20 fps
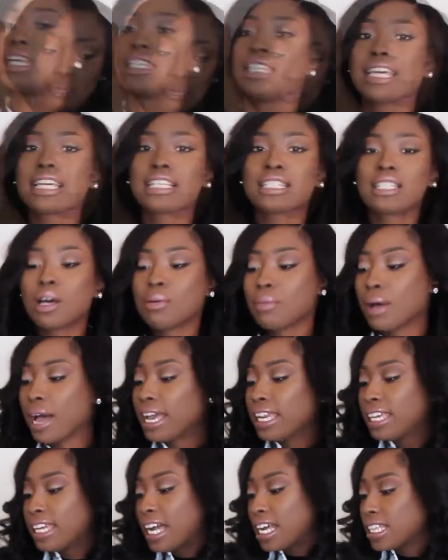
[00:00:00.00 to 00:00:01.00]
Next up,
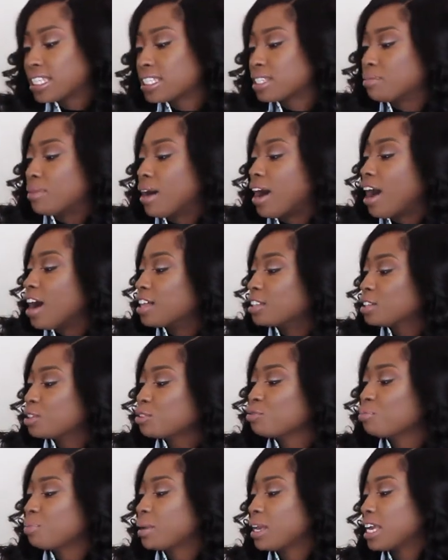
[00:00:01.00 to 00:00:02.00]
I got some
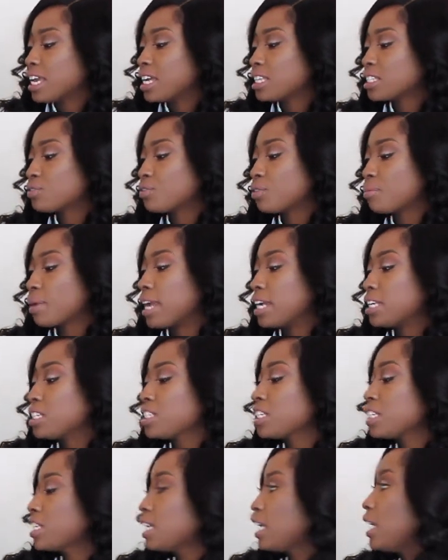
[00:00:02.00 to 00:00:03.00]
olive pants from
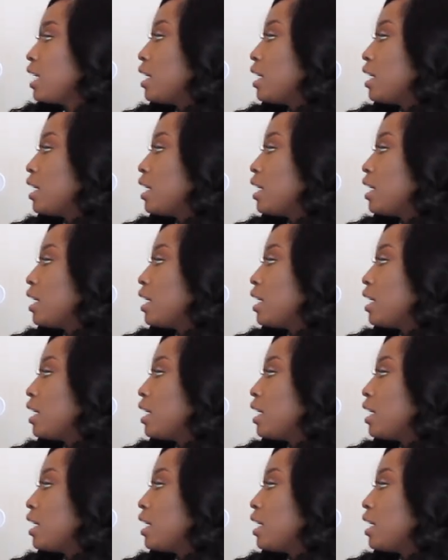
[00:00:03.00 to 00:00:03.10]
H and